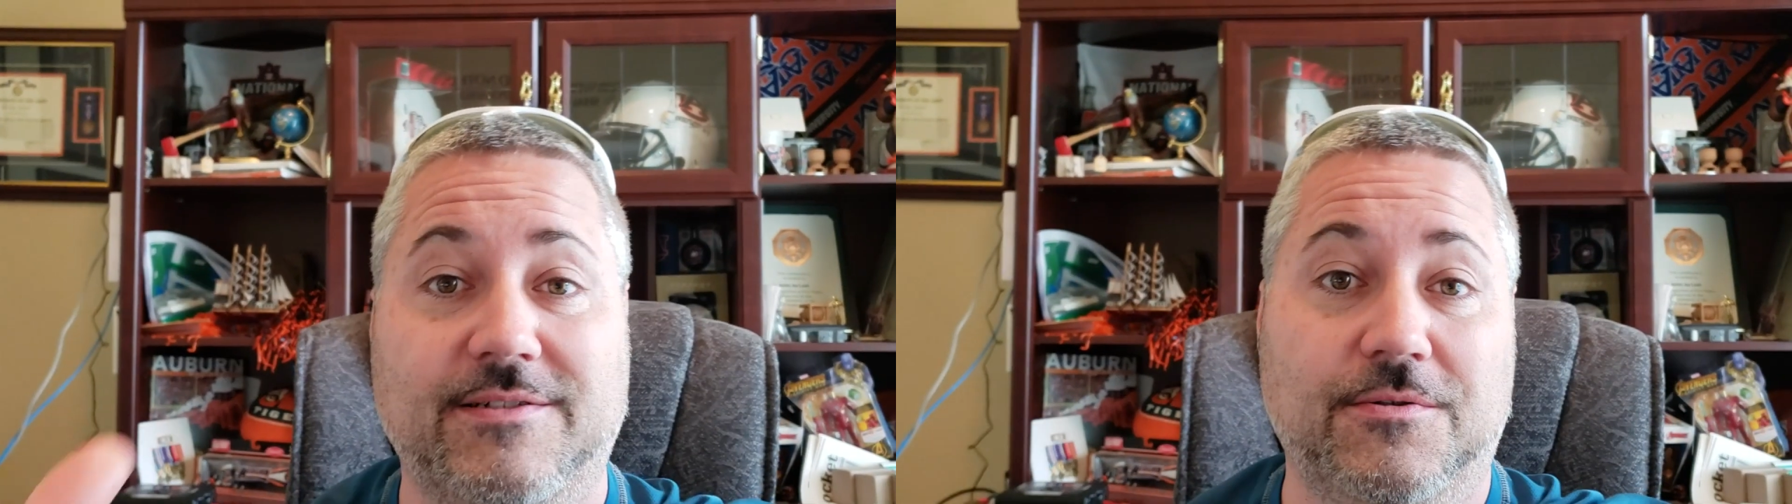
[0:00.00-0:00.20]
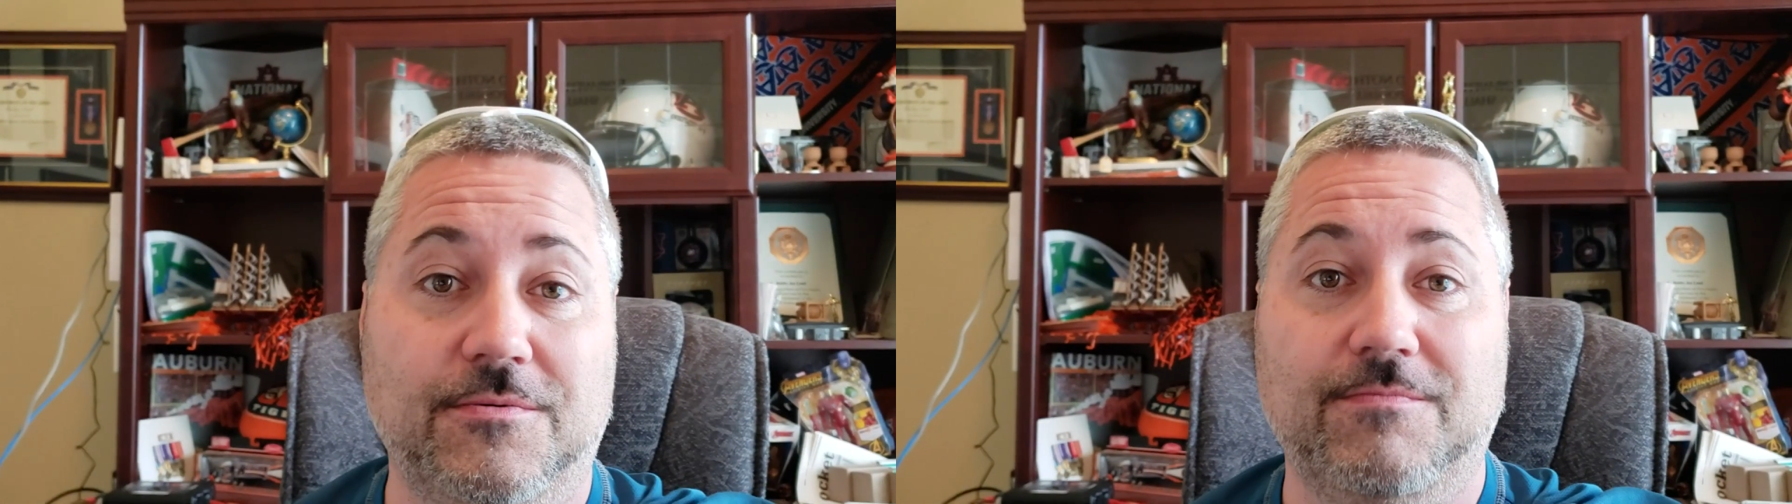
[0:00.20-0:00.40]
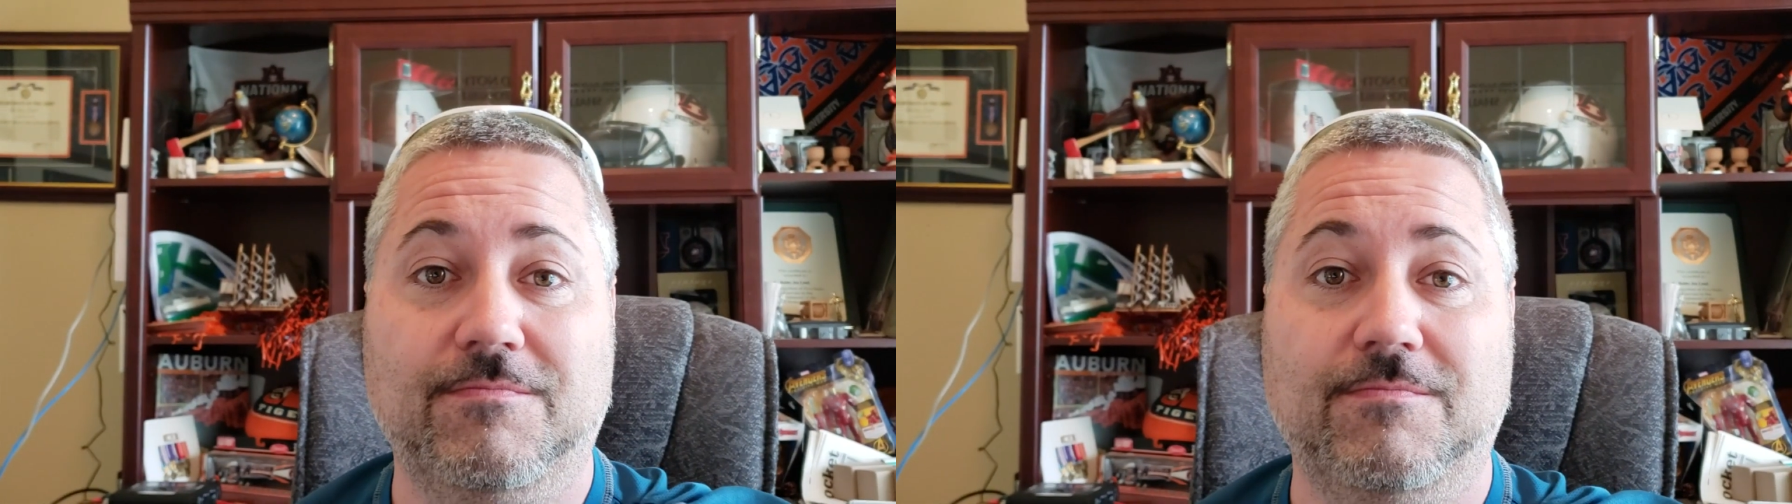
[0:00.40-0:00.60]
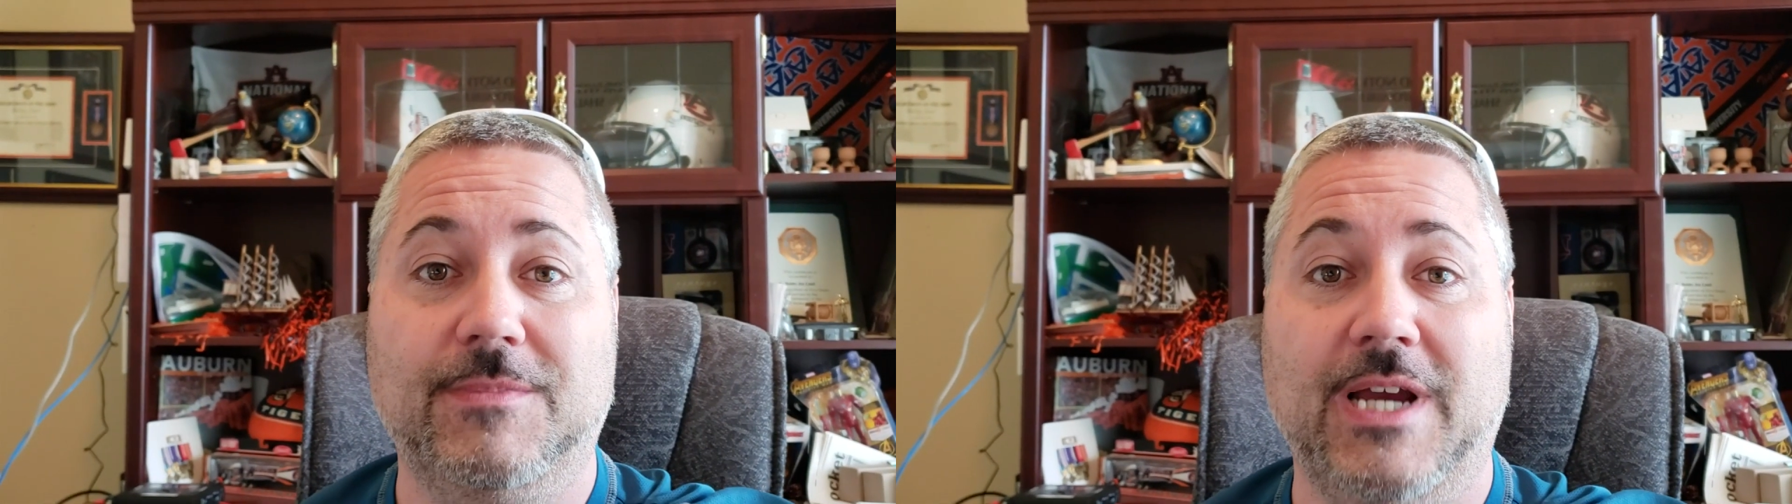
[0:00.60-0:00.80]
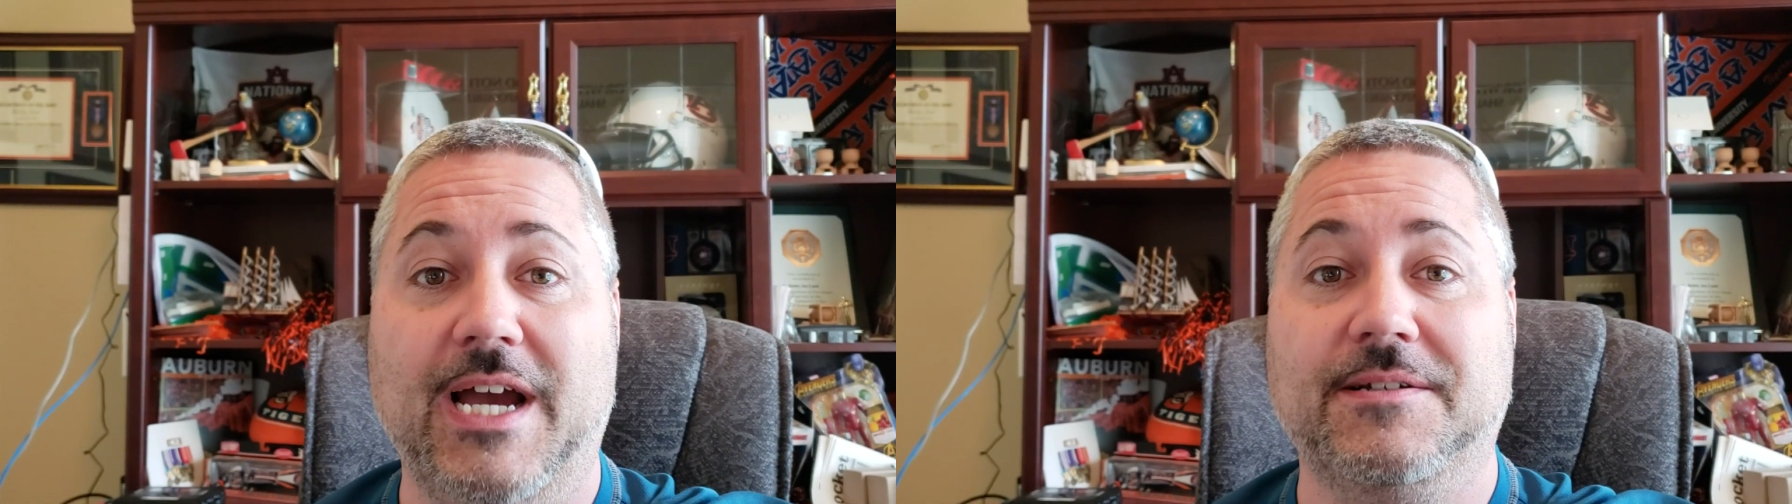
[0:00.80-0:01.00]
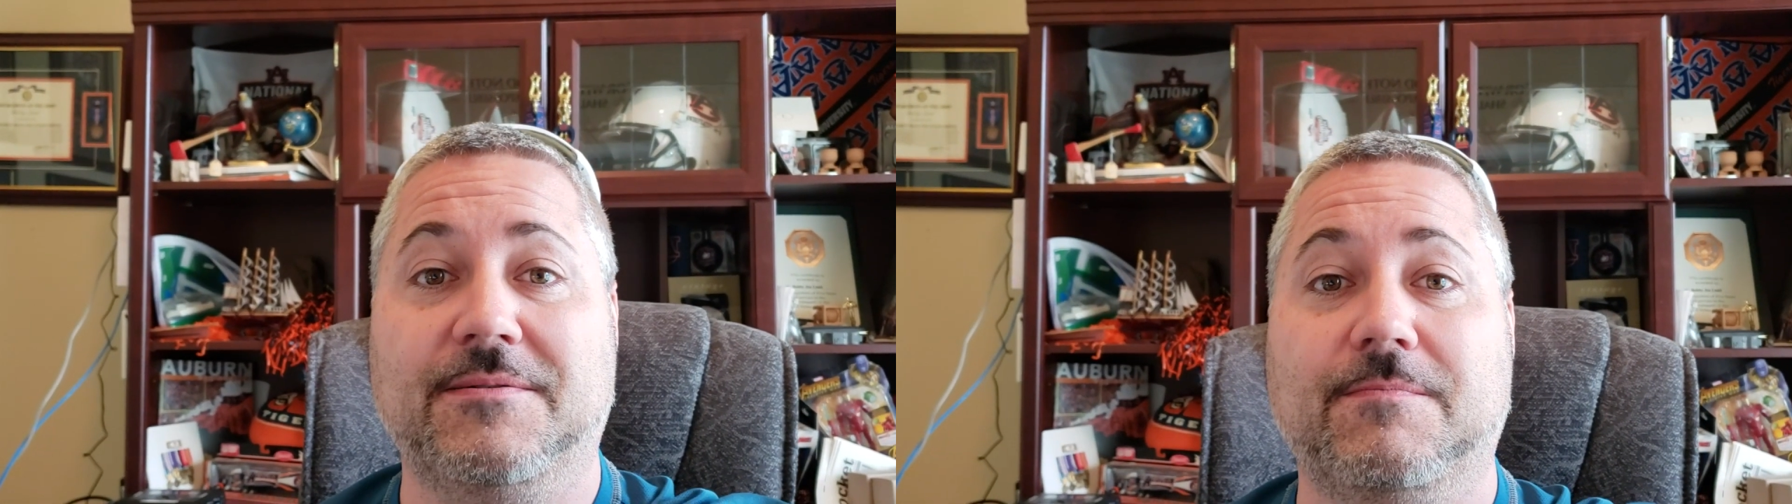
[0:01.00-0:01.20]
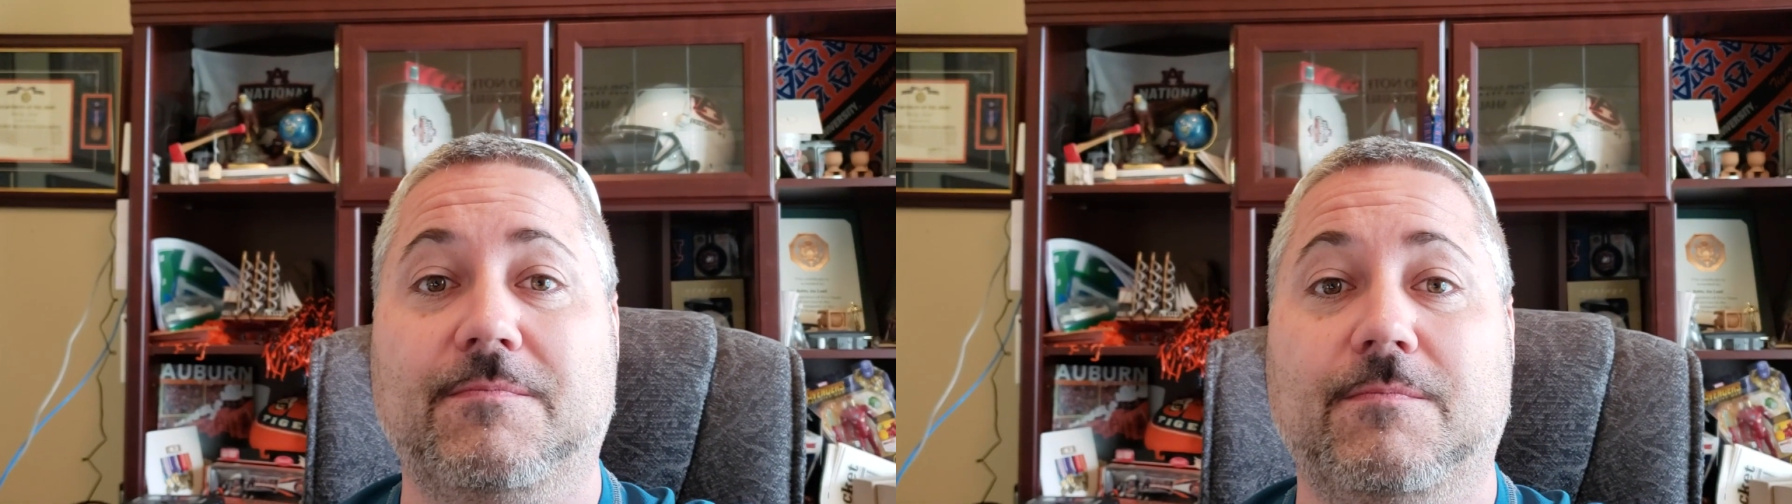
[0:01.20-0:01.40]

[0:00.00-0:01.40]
so guys,